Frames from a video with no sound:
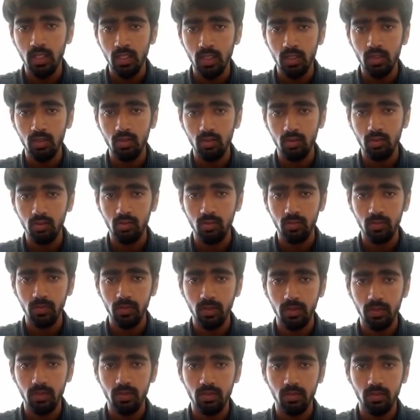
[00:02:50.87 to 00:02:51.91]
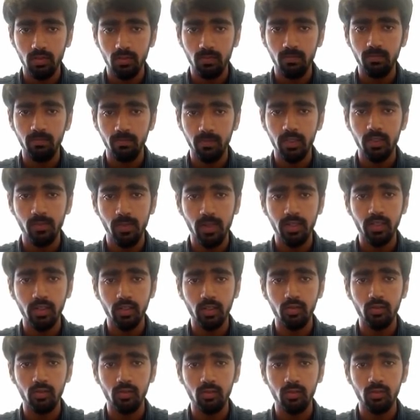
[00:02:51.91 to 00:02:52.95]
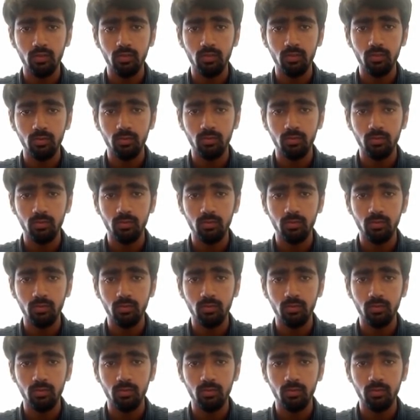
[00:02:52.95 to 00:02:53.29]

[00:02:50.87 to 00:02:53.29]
So it's better to